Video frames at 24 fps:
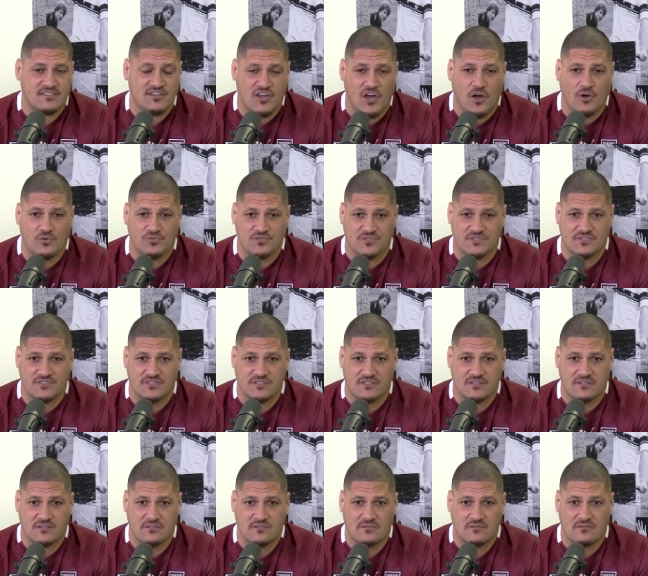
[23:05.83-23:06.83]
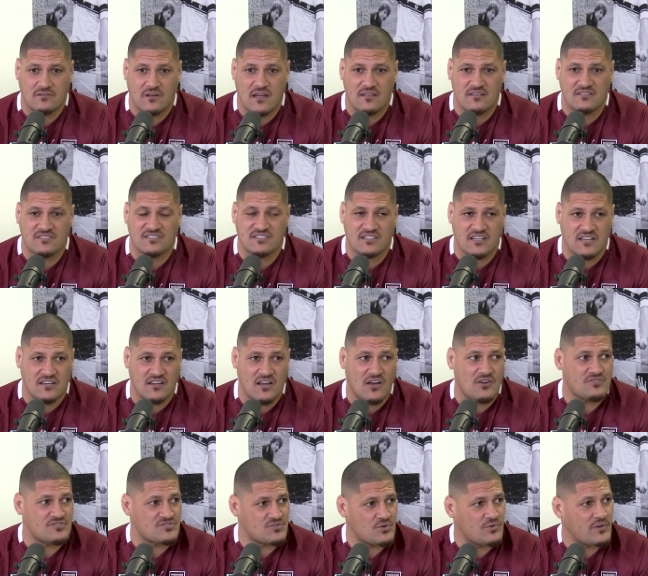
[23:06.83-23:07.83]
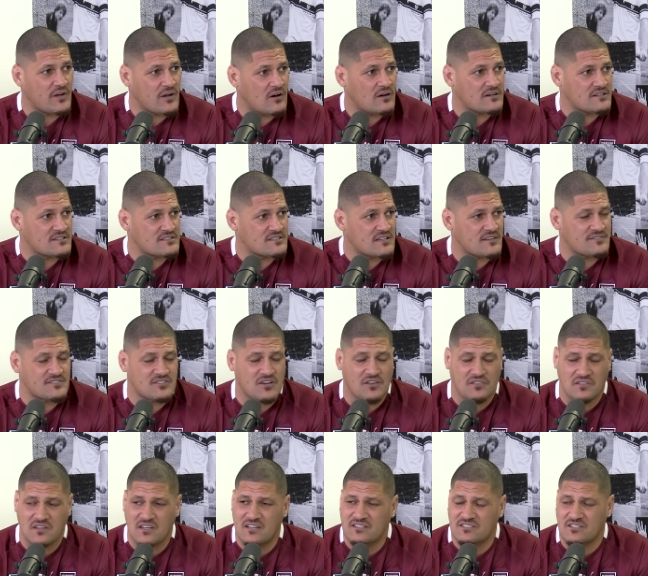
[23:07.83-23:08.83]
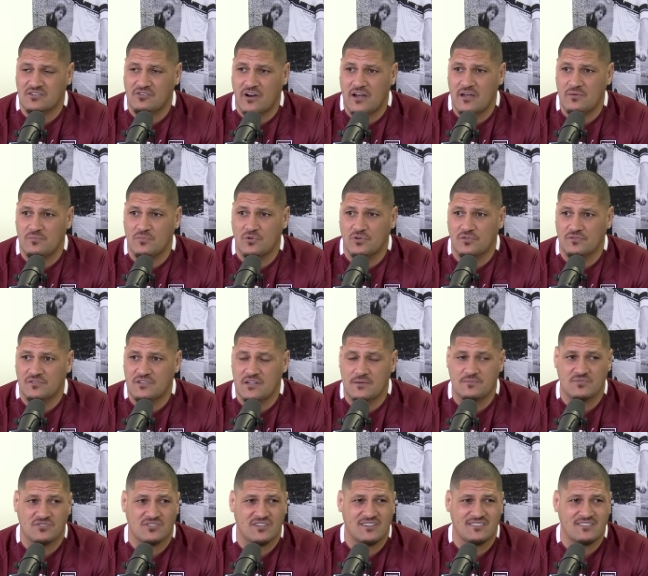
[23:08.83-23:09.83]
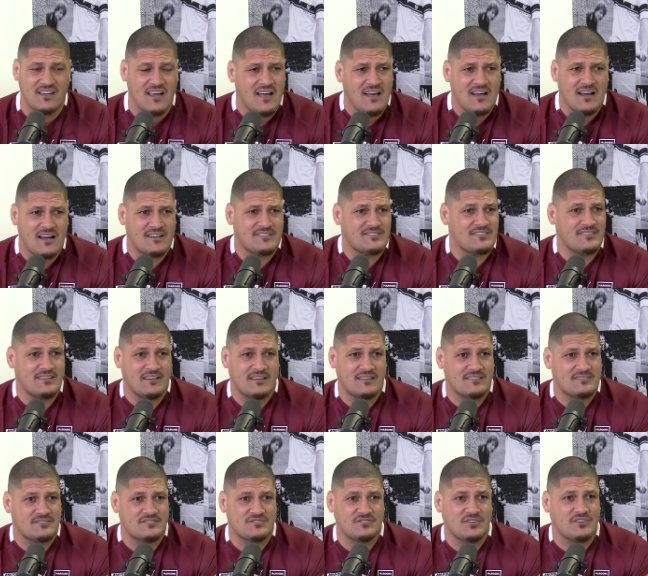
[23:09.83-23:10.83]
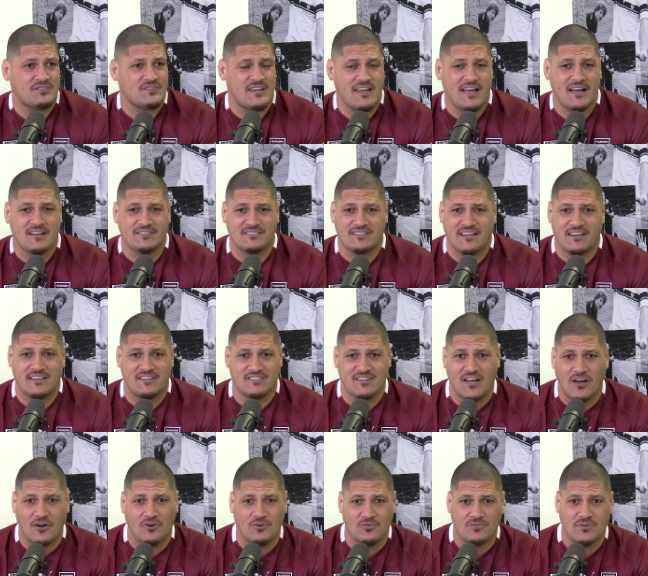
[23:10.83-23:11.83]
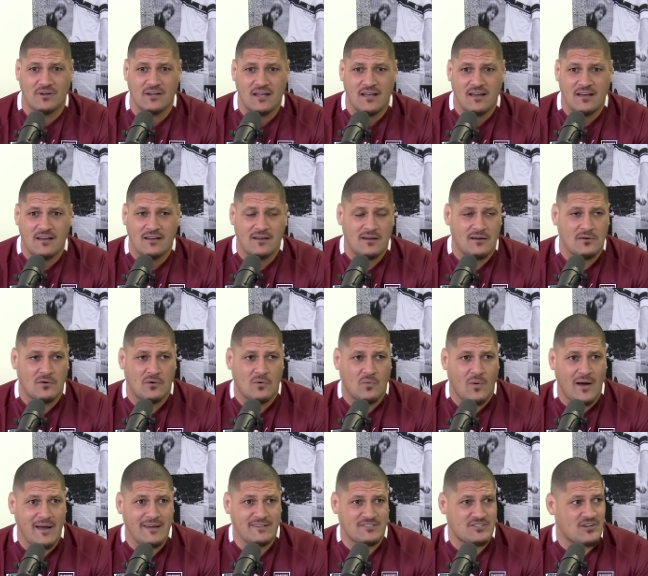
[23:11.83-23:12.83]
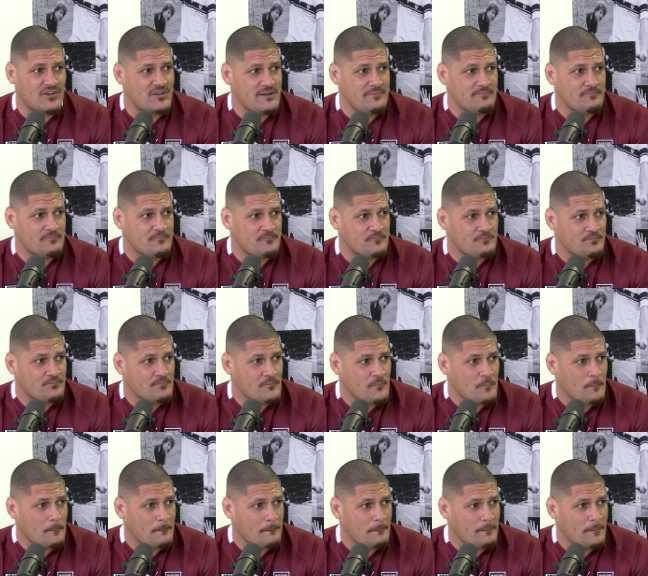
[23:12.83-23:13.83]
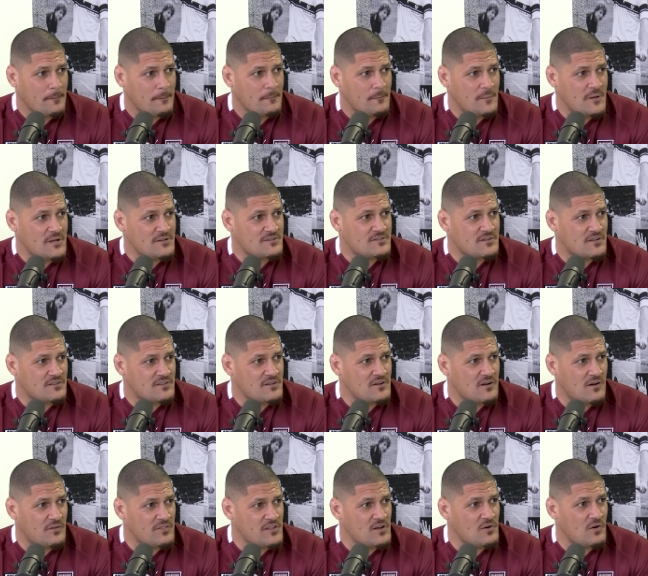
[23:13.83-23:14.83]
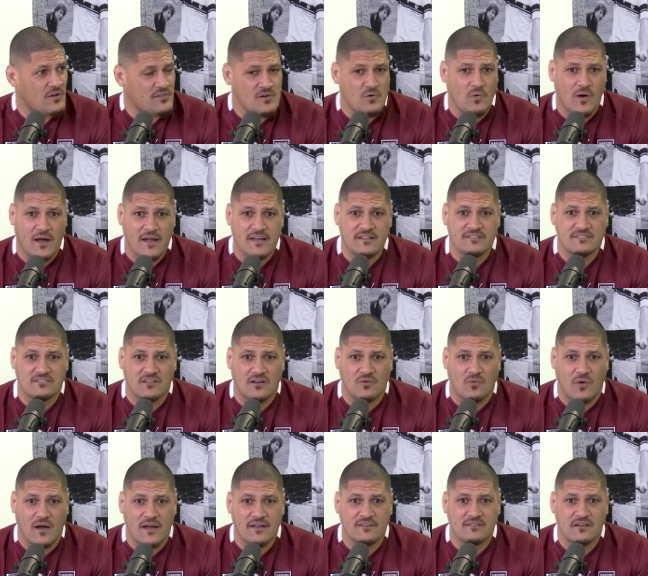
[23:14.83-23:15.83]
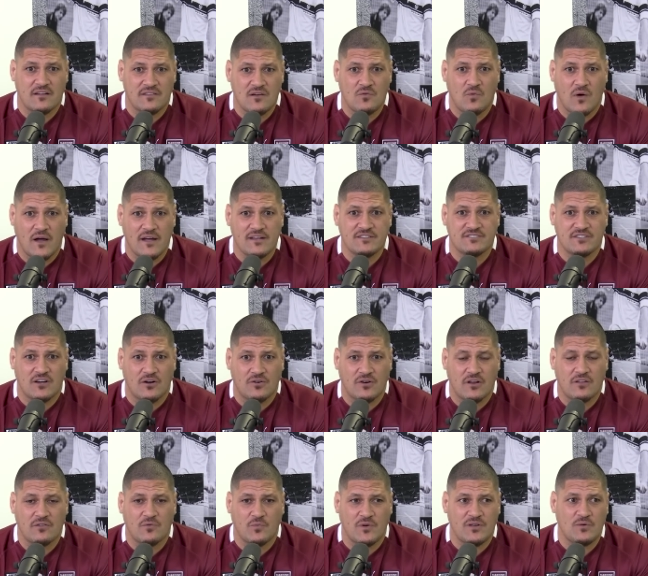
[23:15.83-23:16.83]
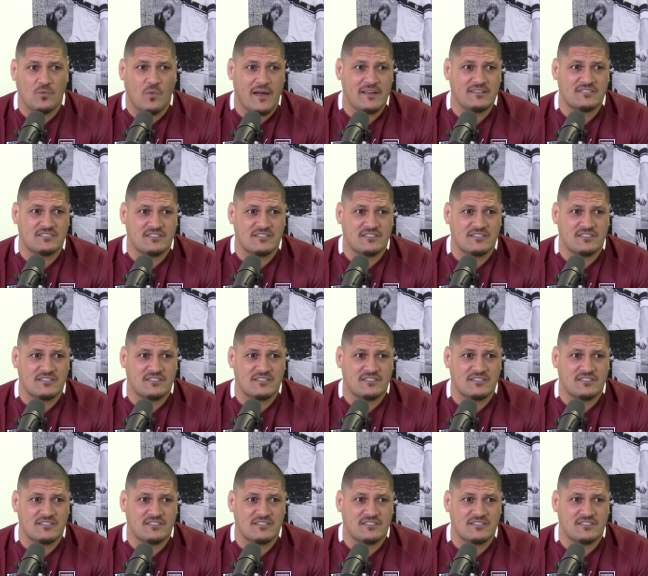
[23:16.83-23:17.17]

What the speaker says: coaches and the CEOs and all that kind of stuff. So I think it's a great move. Tim Sheens, you can't say he's old. Wayne's got him. I think Wayne's like Wayne's. I think Wayne's old. I think Wayne's